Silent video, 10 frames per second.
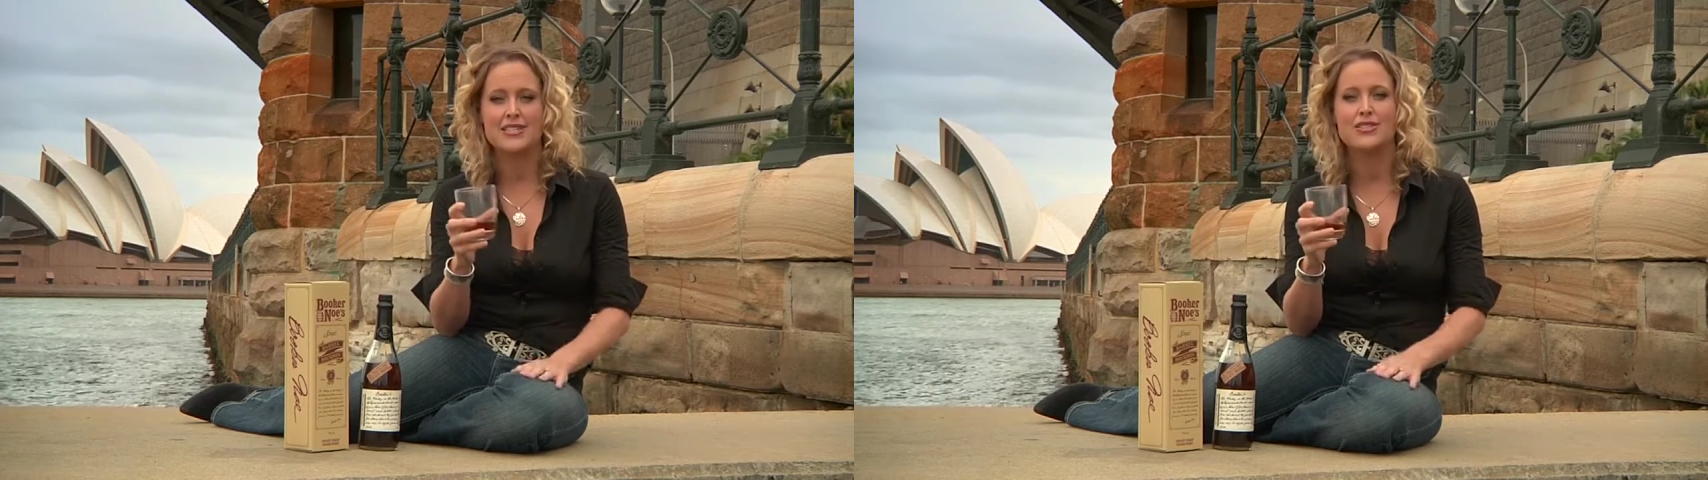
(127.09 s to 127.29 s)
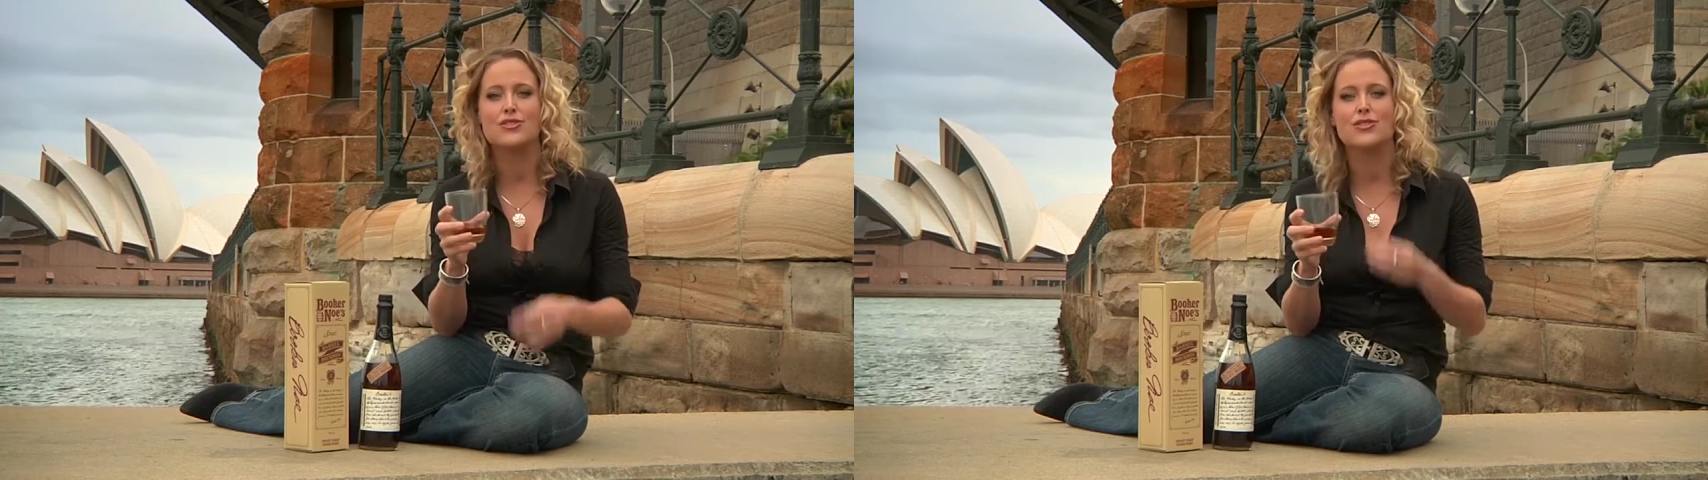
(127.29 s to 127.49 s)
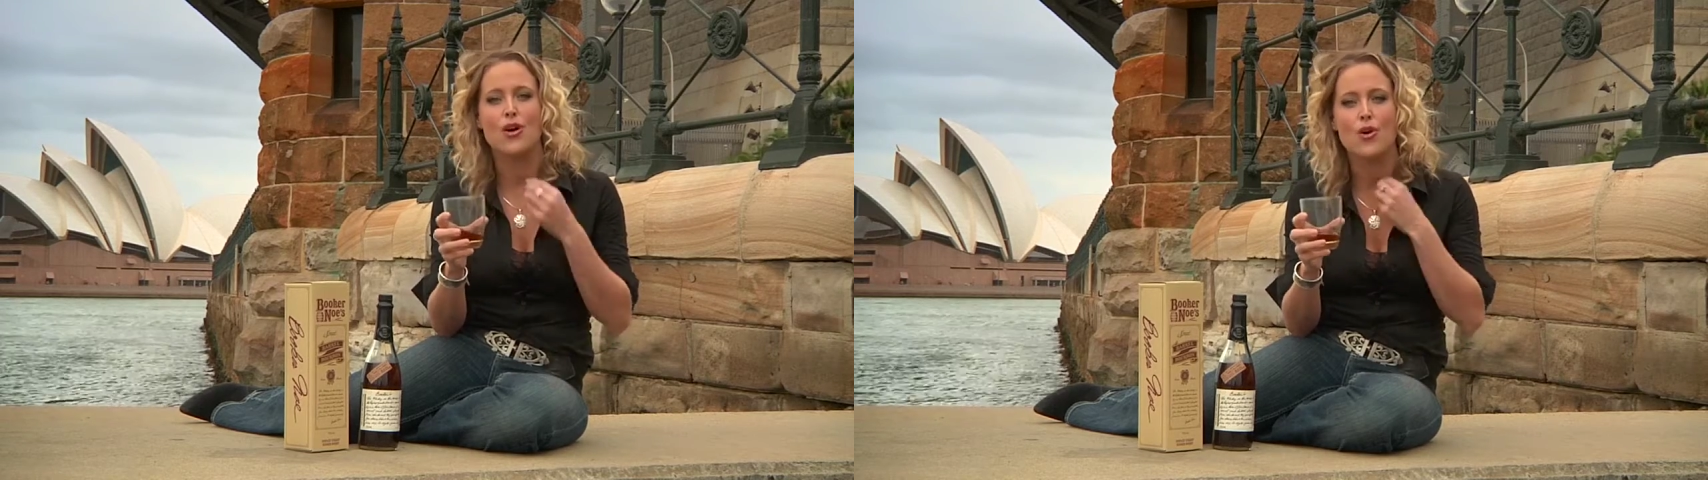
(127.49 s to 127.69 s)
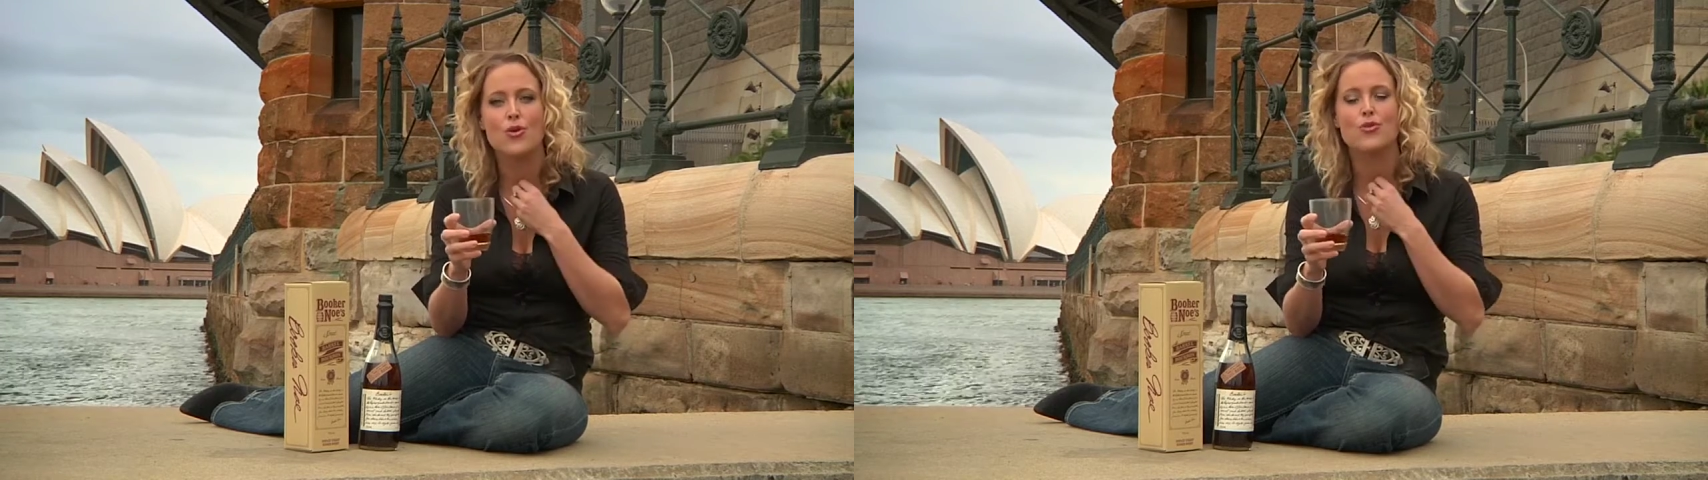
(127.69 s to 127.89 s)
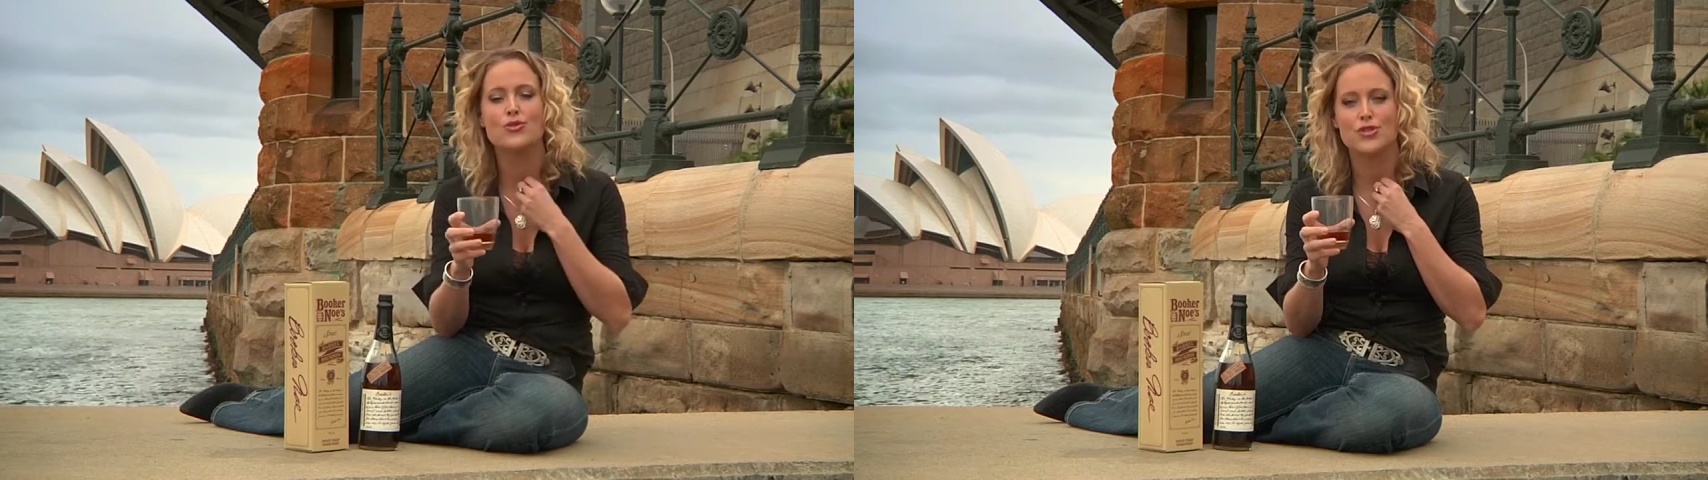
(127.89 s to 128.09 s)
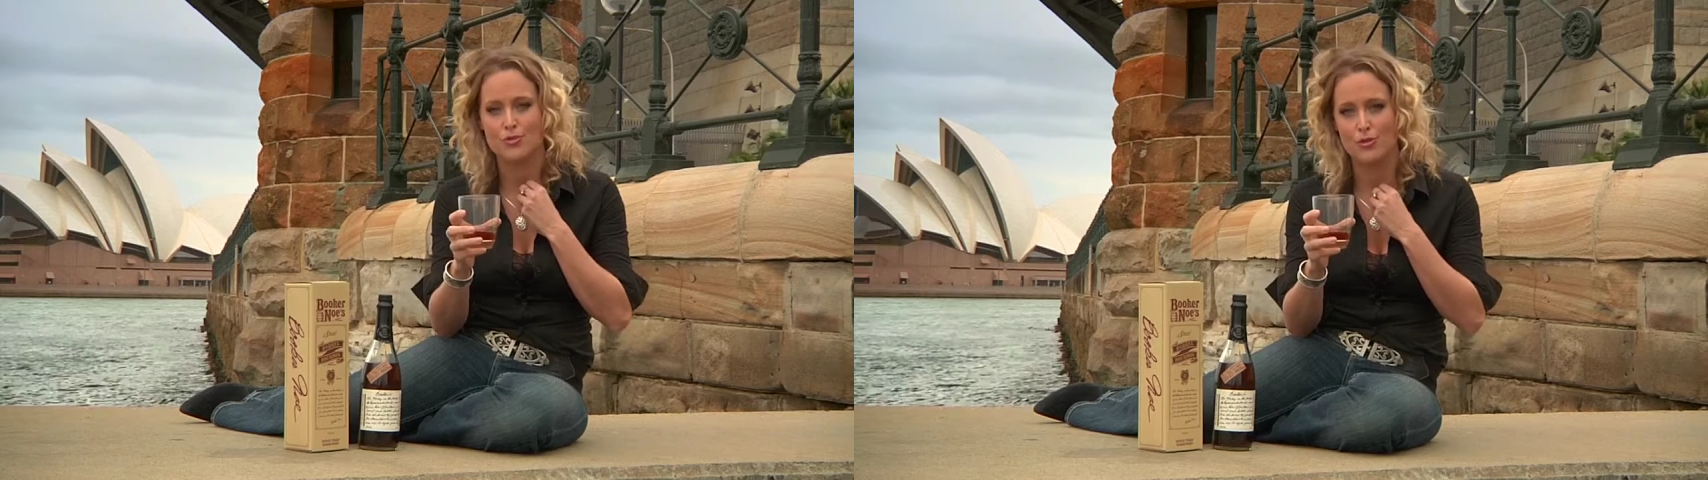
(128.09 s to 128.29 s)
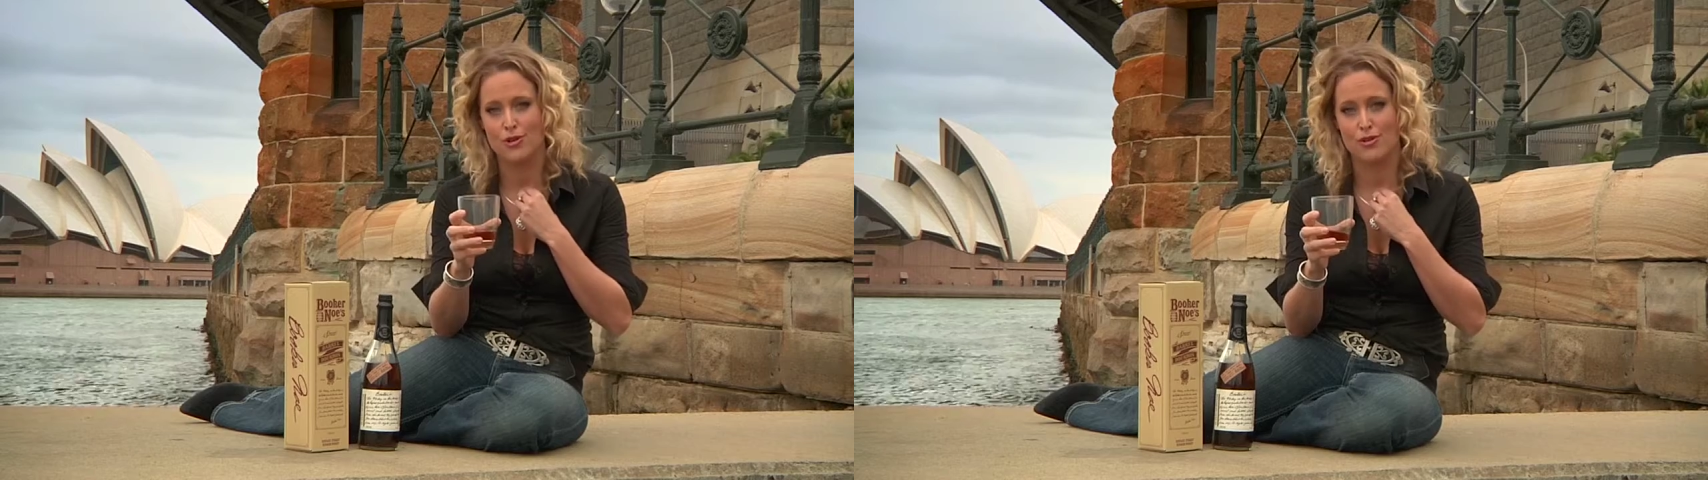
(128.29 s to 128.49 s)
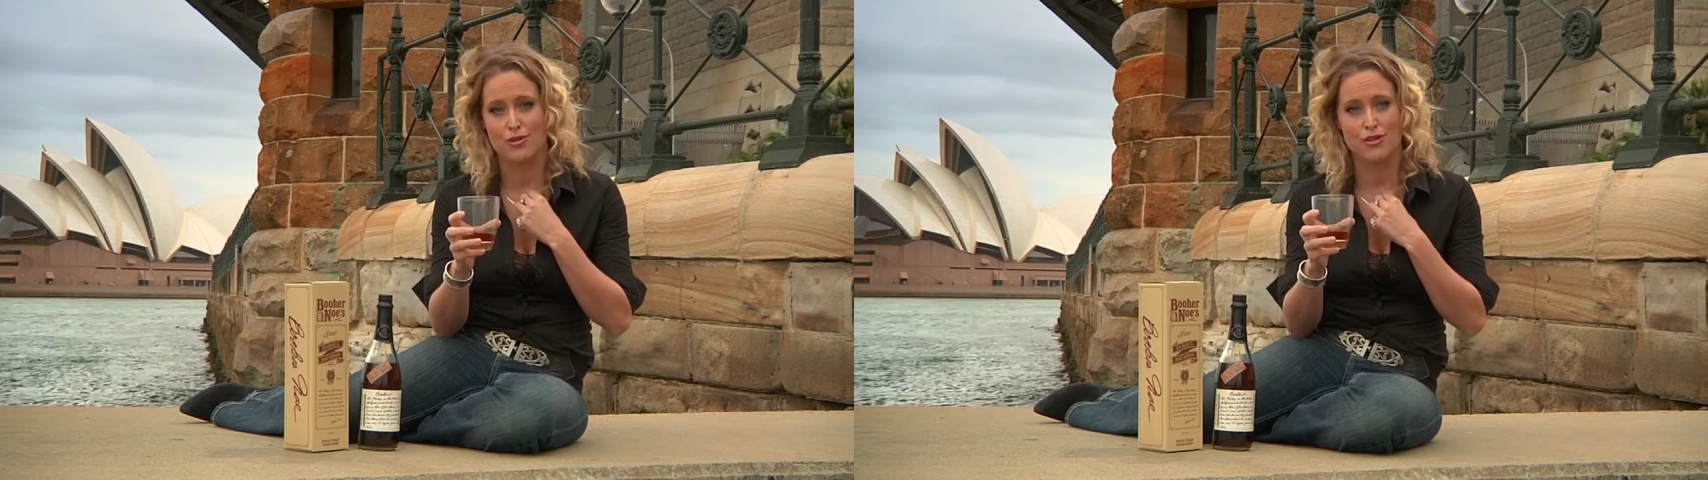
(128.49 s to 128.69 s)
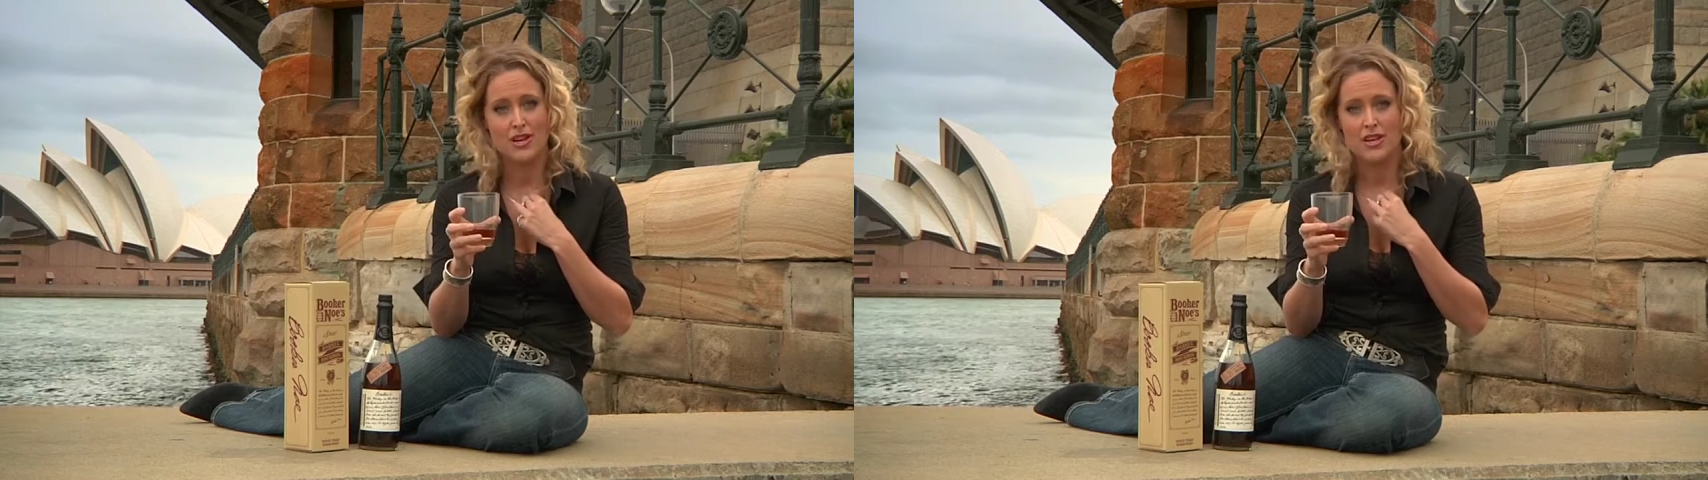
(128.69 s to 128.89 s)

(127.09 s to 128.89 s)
so smooth.